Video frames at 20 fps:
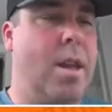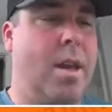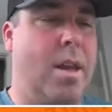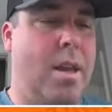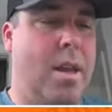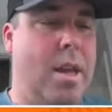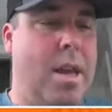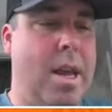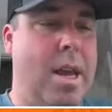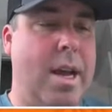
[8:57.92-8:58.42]
Y
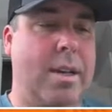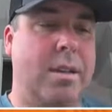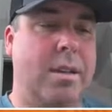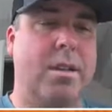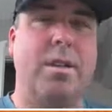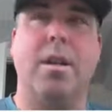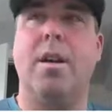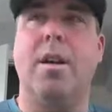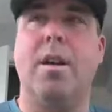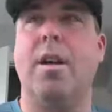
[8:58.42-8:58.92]

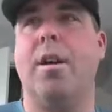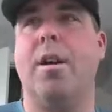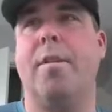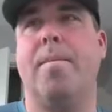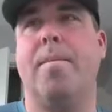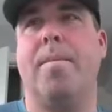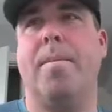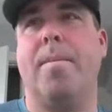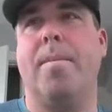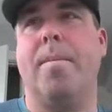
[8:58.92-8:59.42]
yes.
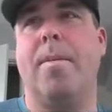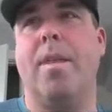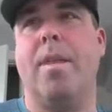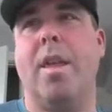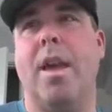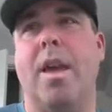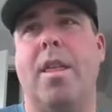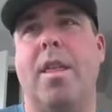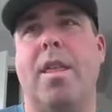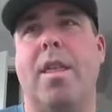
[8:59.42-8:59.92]
Um,
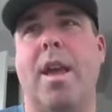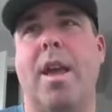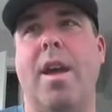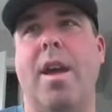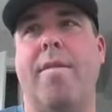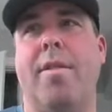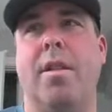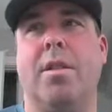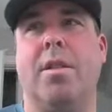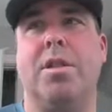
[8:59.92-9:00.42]
they they
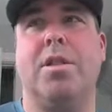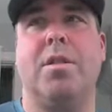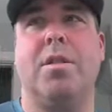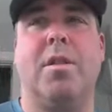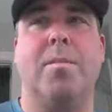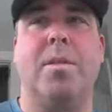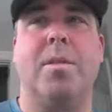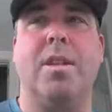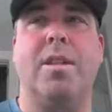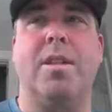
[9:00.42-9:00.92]
have an
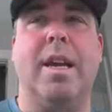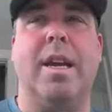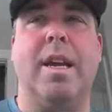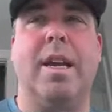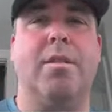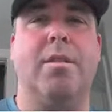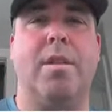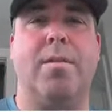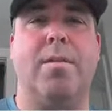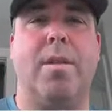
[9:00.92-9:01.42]
extremely
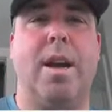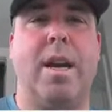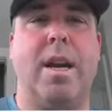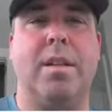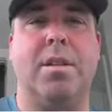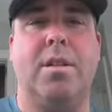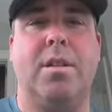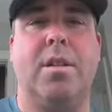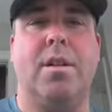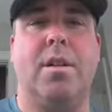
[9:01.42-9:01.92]
talented
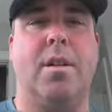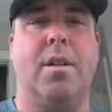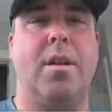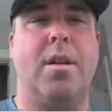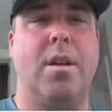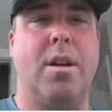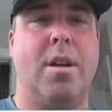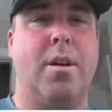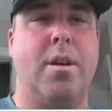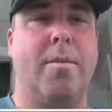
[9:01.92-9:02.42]

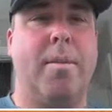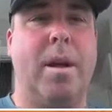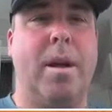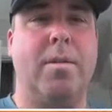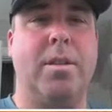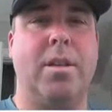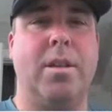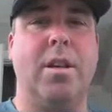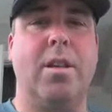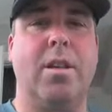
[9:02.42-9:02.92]
roster. Um, I
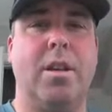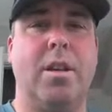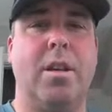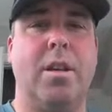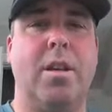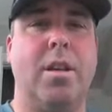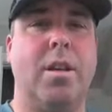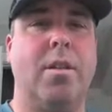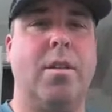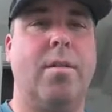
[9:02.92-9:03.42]
would say it's a
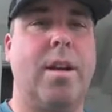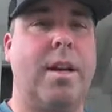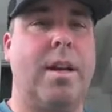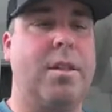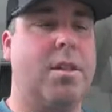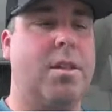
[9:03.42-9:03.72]
young